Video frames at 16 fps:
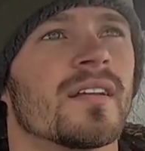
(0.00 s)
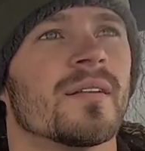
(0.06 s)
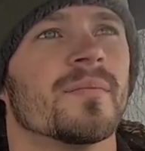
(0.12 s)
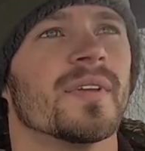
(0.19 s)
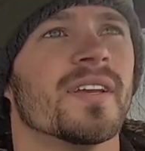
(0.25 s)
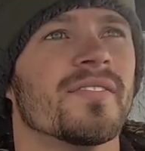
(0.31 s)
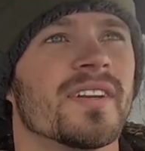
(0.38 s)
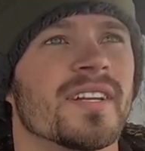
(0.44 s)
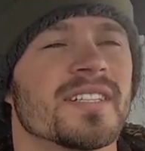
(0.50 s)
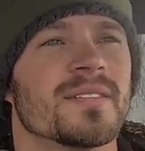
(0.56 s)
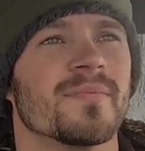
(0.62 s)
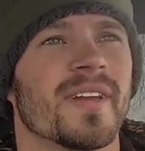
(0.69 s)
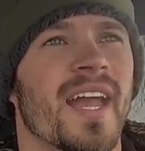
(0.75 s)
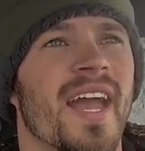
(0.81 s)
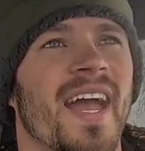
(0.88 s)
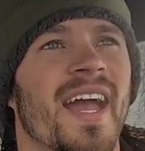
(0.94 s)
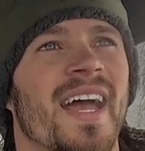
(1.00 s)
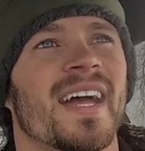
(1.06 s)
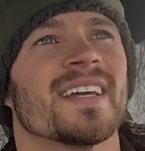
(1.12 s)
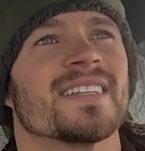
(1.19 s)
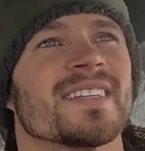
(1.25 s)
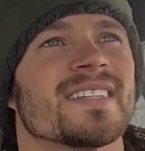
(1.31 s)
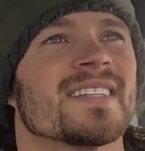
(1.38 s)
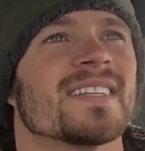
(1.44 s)
Giving it some
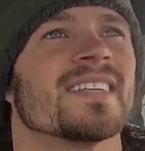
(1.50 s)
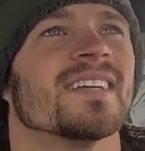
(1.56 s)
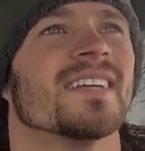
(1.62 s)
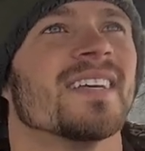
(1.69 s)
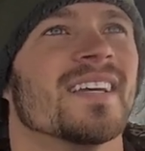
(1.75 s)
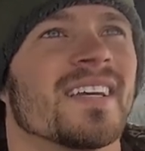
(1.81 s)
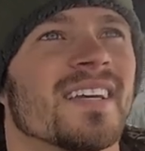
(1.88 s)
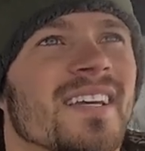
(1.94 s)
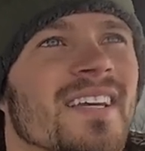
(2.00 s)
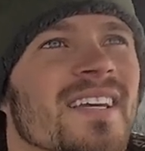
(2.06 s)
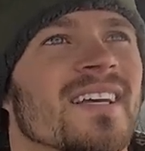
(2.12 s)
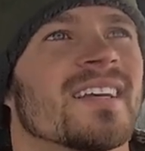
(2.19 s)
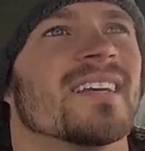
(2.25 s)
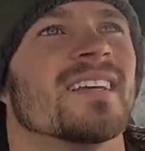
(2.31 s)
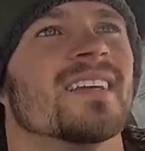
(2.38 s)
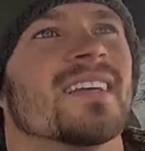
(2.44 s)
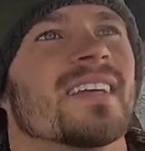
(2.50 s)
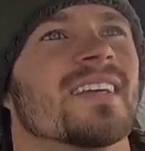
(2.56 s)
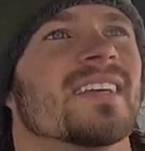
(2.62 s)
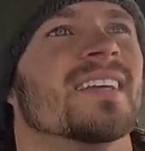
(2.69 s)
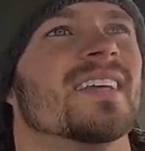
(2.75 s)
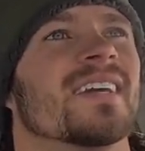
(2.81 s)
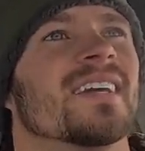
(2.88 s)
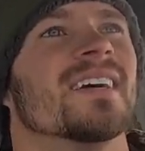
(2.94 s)
gas.
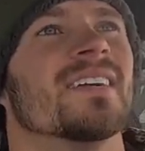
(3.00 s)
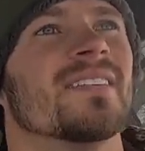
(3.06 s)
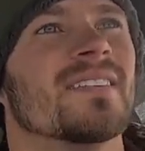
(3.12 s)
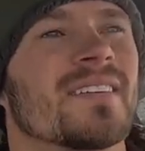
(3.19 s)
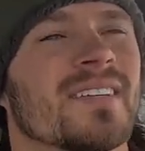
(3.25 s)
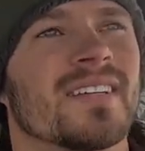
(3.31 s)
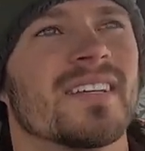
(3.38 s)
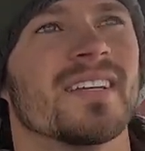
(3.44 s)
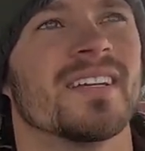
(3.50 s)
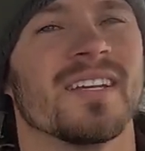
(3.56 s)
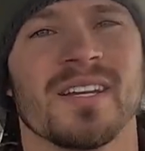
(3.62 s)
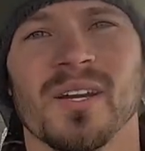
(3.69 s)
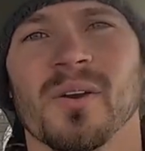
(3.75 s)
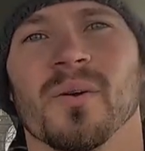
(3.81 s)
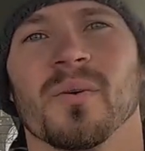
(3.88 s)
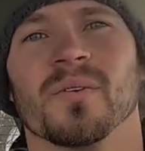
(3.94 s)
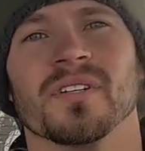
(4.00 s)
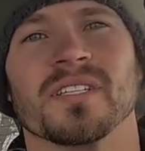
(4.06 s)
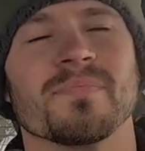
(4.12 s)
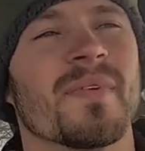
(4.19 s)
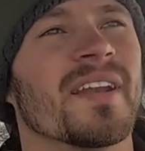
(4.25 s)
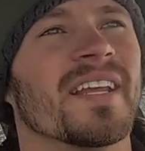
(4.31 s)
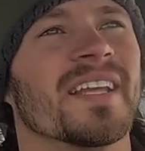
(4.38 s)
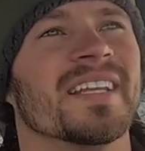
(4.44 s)
Yeah, we're
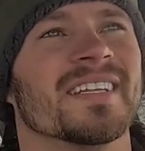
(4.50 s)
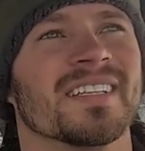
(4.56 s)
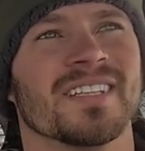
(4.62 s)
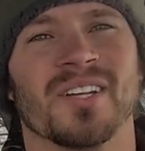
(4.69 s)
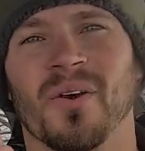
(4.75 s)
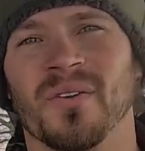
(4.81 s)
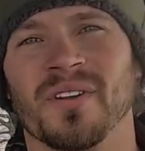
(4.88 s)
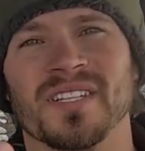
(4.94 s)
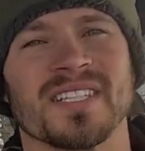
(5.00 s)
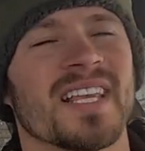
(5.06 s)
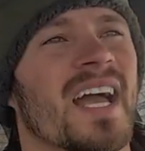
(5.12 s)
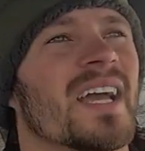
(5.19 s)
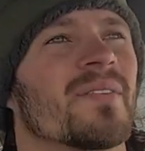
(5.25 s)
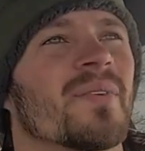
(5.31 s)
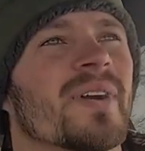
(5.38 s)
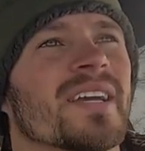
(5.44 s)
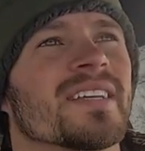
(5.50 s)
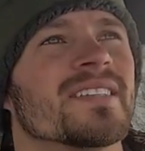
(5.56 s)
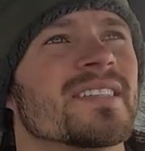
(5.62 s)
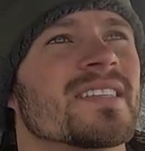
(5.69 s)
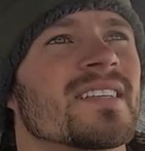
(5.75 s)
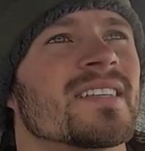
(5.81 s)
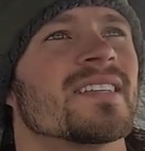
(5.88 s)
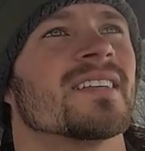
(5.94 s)
spinning, going sideways.